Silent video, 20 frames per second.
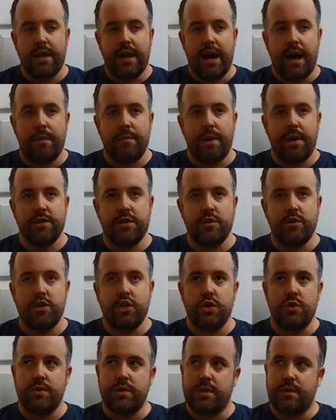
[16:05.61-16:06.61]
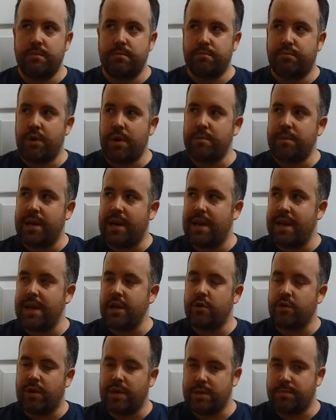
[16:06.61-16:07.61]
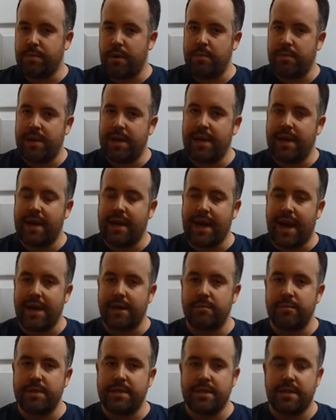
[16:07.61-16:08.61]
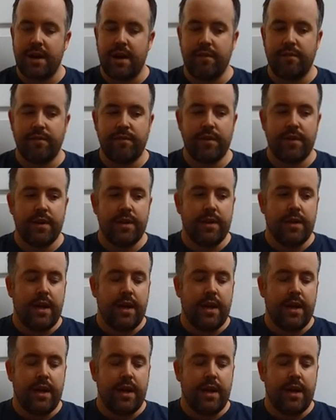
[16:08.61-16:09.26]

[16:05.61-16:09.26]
Um, I do shoot some Premier League or at least Premier League Academy stuff.